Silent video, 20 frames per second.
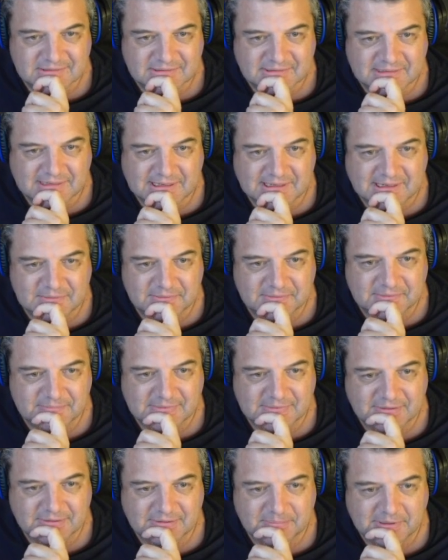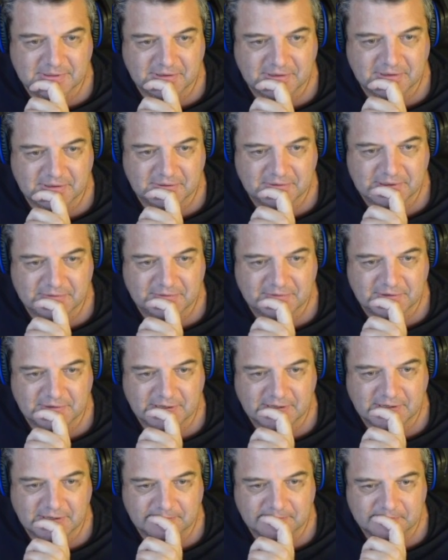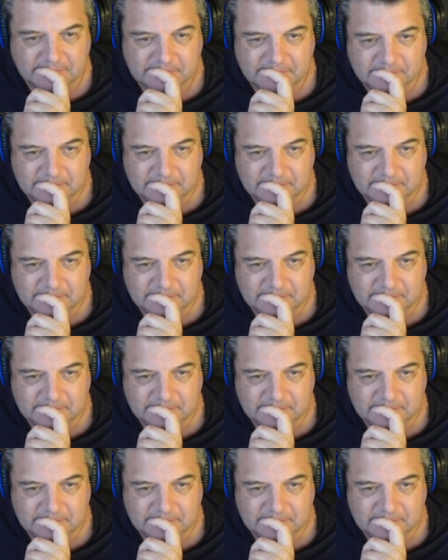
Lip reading: Wow. It's pretty full on.